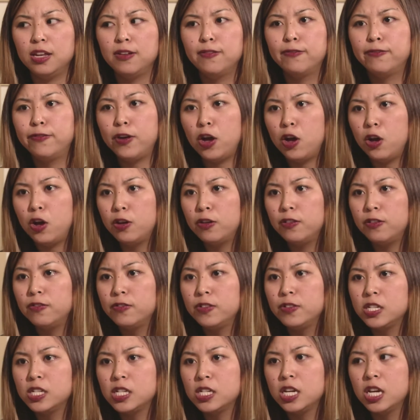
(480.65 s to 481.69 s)

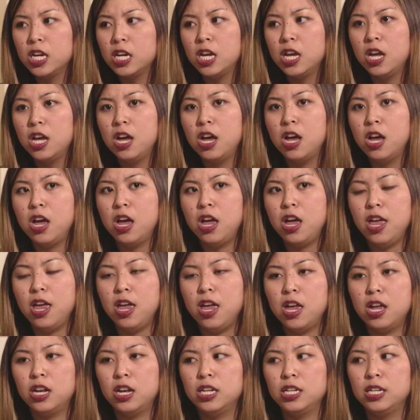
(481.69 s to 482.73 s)
involved
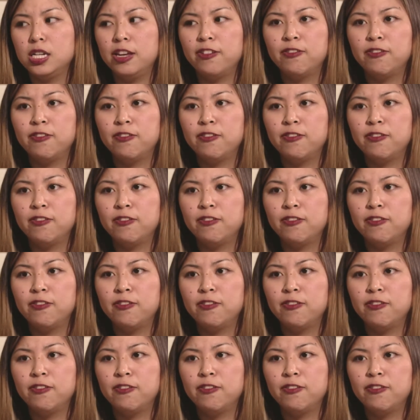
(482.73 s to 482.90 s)
and